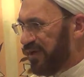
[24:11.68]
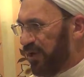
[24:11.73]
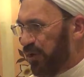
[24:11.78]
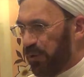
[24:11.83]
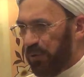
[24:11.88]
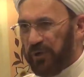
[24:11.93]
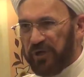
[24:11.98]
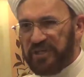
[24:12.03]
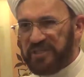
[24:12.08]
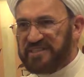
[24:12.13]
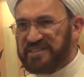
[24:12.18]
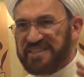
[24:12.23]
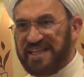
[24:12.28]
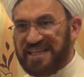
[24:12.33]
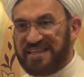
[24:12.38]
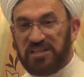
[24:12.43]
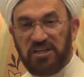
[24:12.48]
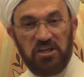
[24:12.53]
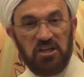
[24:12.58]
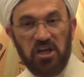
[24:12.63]
Where is
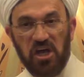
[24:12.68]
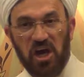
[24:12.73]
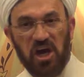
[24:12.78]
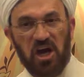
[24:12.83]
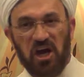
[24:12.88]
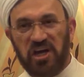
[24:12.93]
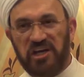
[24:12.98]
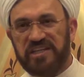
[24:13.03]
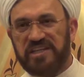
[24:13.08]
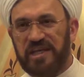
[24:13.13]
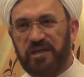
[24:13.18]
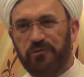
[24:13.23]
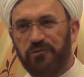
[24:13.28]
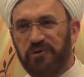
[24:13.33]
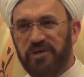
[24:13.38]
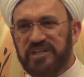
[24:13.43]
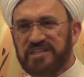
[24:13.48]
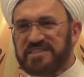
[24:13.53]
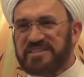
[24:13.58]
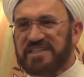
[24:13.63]
that light and
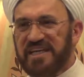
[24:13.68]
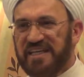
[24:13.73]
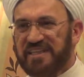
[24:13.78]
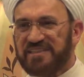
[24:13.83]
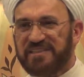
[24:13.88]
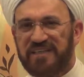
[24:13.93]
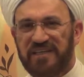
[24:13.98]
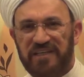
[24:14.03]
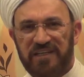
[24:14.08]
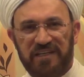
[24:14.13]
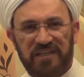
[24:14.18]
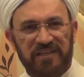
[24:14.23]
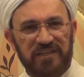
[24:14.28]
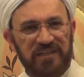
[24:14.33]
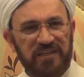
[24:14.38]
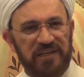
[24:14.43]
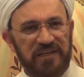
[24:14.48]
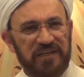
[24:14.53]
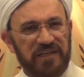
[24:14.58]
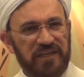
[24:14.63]
where is that
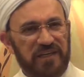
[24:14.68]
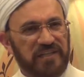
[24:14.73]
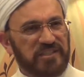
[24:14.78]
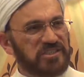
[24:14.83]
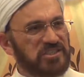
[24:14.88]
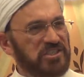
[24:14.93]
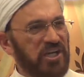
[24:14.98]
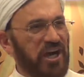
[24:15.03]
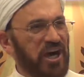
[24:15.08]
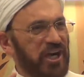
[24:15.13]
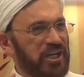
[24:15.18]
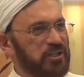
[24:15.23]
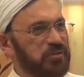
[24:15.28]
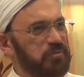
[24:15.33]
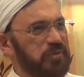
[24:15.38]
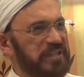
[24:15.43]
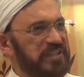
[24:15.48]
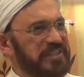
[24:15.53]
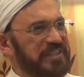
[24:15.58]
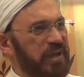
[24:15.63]

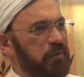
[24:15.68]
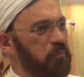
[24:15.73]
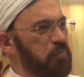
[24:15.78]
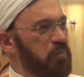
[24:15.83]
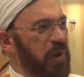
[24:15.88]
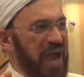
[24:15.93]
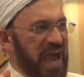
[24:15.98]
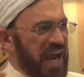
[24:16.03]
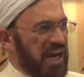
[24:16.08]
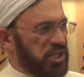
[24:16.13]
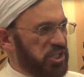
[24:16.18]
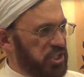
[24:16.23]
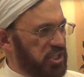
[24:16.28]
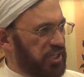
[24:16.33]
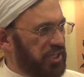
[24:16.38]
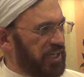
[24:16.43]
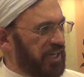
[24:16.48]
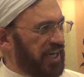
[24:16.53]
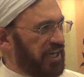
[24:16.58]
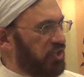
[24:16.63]
excitement and
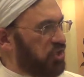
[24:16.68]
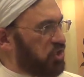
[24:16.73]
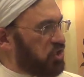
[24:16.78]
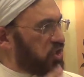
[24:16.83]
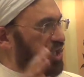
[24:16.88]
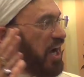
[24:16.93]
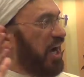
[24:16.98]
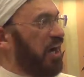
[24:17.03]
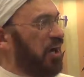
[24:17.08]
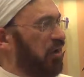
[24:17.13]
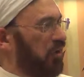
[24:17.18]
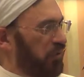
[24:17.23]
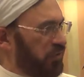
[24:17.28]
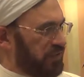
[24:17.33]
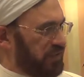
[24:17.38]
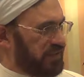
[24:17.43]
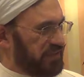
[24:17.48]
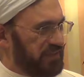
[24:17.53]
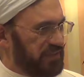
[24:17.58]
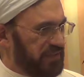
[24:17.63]
passion and
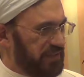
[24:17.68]
crowd